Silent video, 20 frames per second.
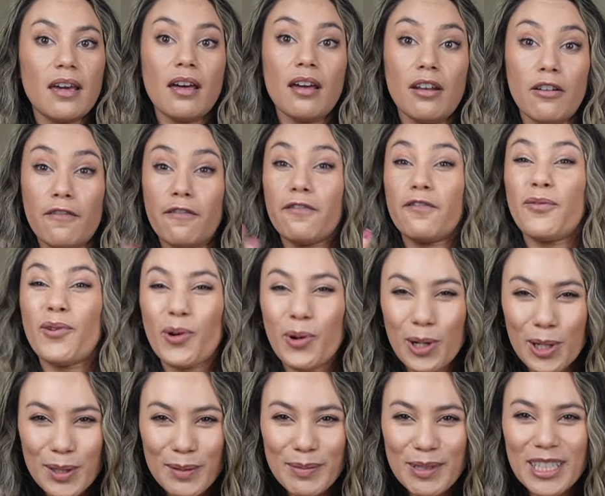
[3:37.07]
an
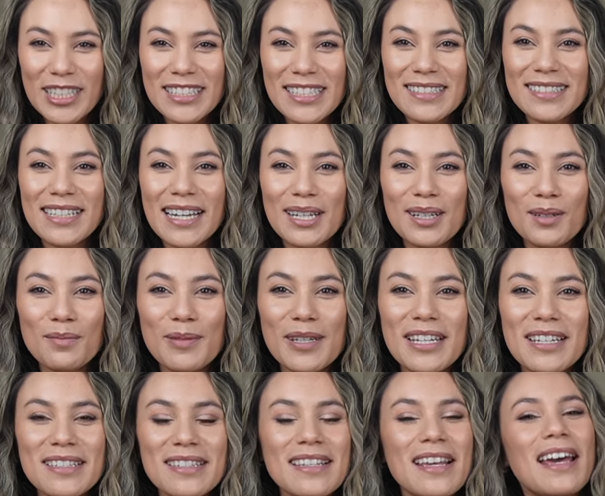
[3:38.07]
affordable designer
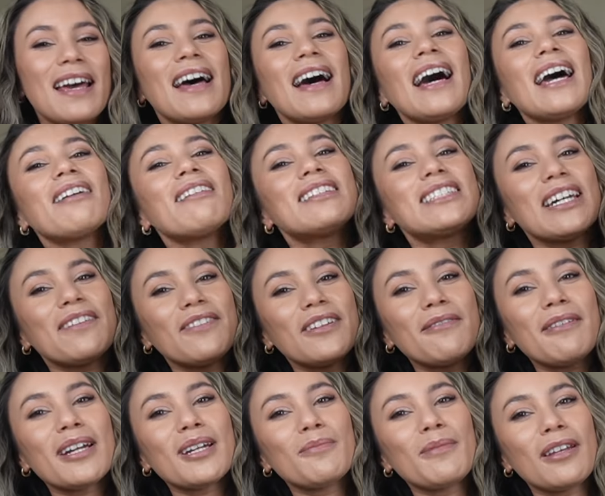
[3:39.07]
piece, I would
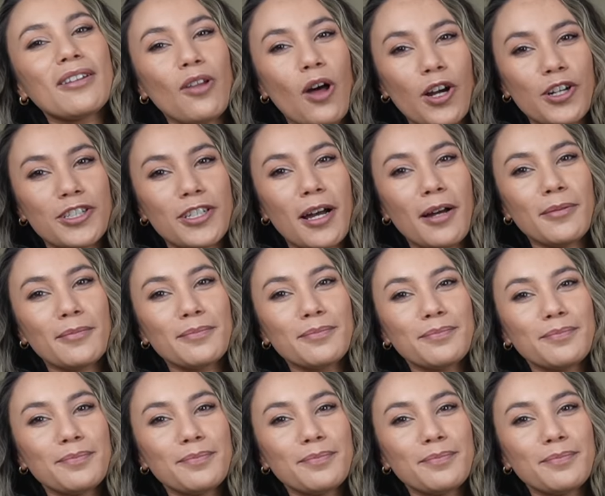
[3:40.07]
definitely recommend Longchamp.